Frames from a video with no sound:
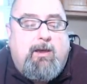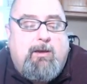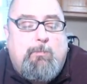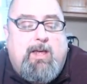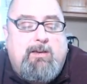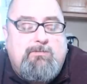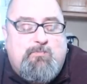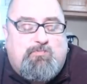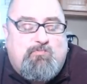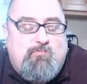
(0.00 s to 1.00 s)
But
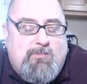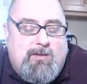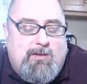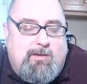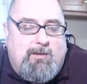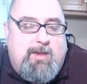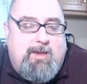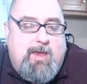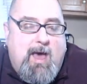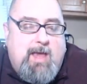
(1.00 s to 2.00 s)

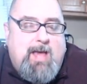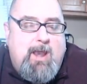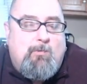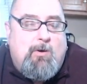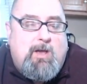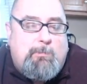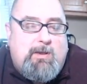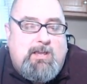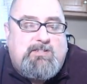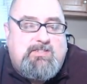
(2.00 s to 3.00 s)
yeah, I kind of woke up in
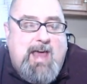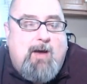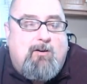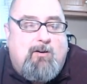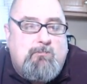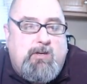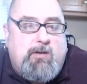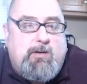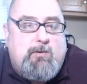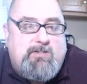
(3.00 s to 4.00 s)
a sour
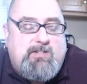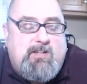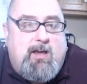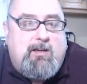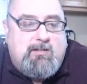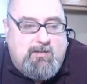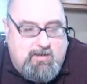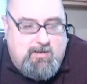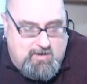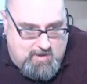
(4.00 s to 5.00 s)
mood. It was,
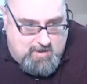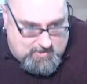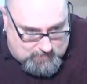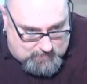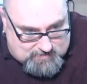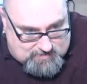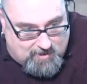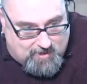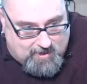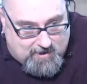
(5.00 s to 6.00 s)
as you can
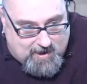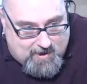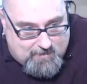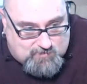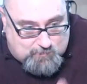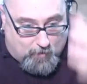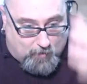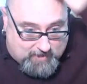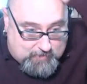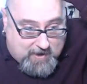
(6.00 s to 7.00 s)
tell, I'm
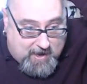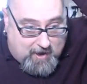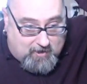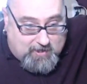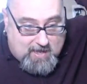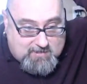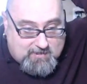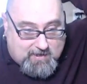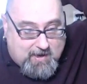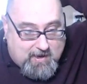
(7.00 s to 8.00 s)
sporting a new haircut
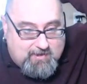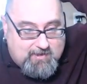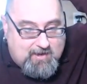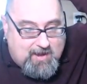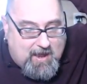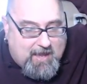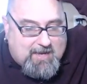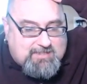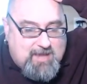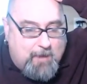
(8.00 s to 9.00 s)
today. I
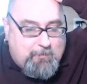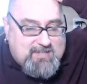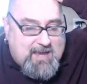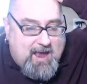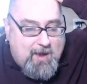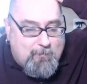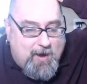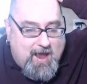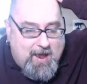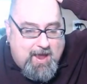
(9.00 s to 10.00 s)
gotta stop by to say hi. I'm
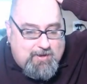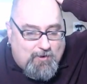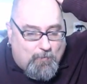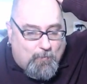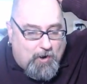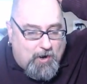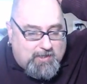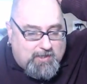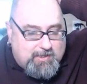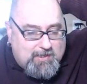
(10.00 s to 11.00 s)
at your work.